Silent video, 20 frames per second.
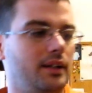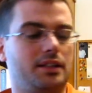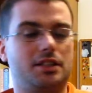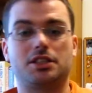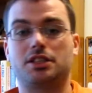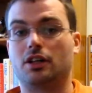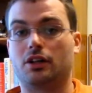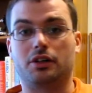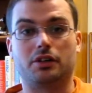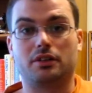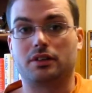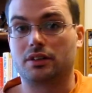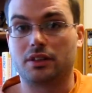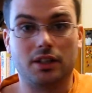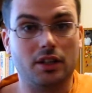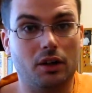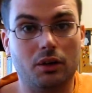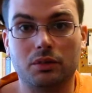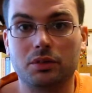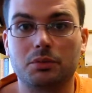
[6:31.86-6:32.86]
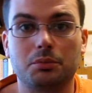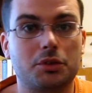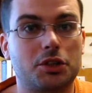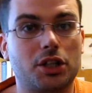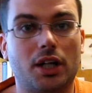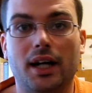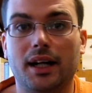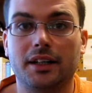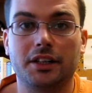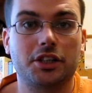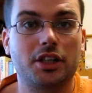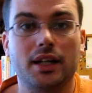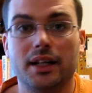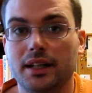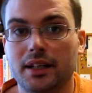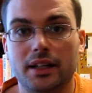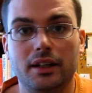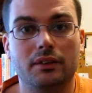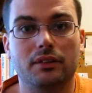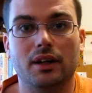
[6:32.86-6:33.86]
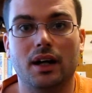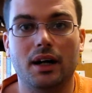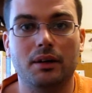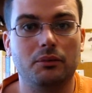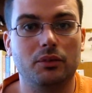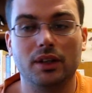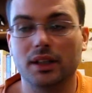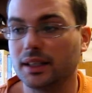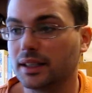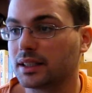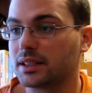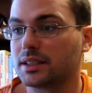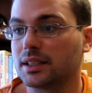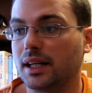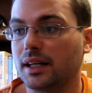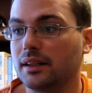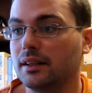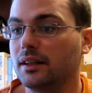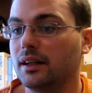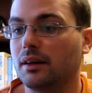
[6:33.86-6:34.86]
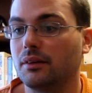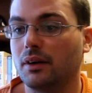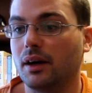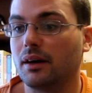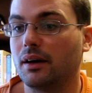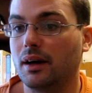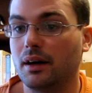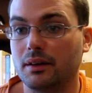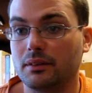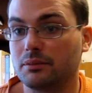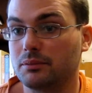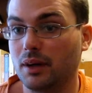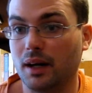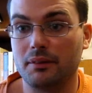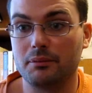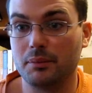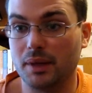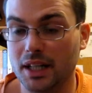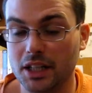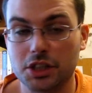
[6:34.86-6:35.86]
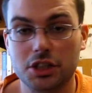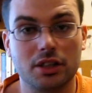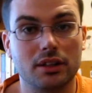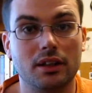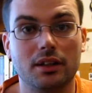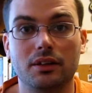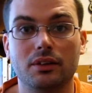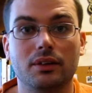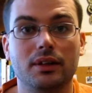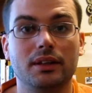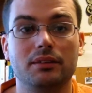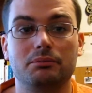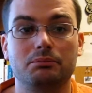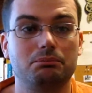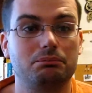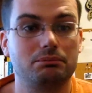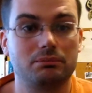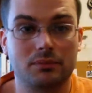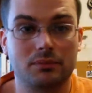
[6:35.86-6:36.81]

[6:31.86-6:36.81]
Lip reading: start, you know, trying it out. I'm really excited. I'm itching to do it.